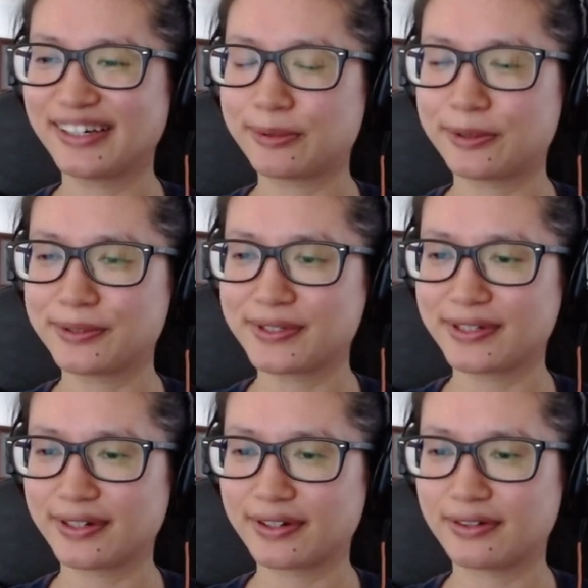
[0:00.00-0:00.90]
Poor
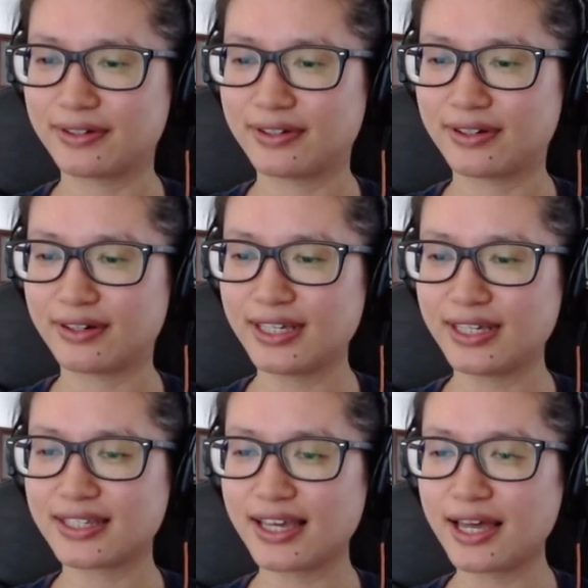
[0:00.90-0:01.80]
Zircon.
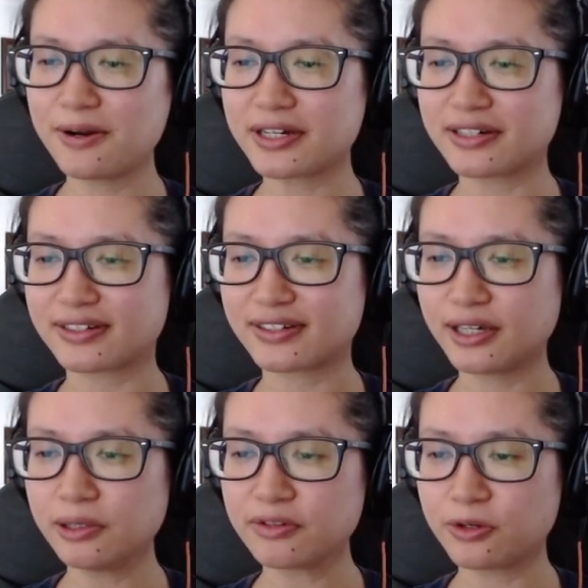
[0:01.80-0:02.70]
It's an honor.
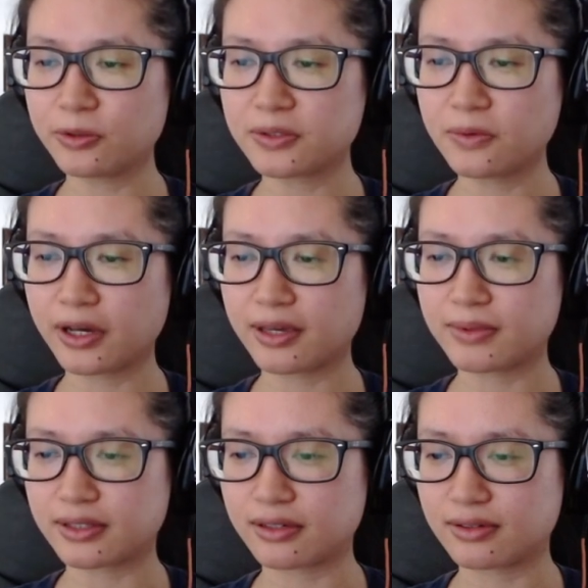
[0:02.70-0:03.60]
I look forward to working
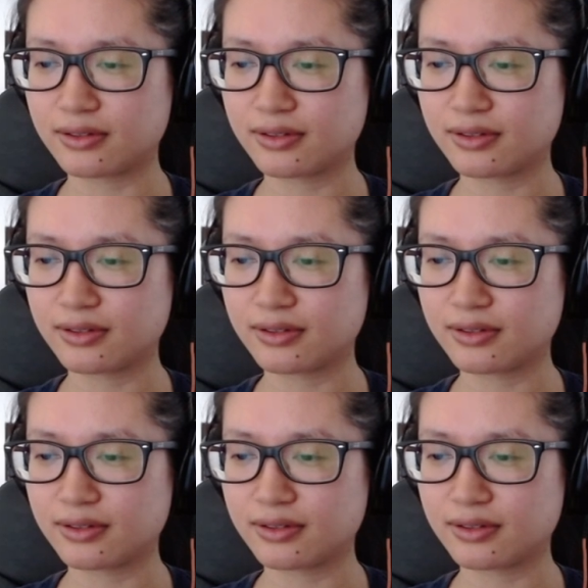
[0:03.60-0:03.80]
with you.